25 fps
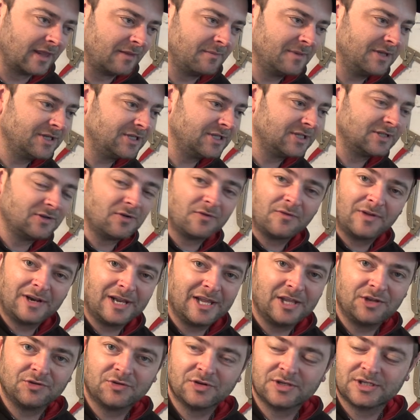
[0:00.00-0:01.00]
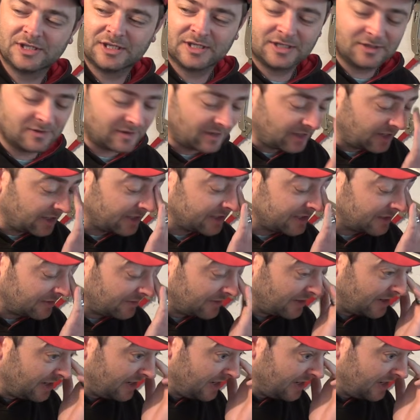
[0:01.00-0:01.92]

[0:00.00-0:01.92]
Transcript: the missus is not really interested in that kind of stuff.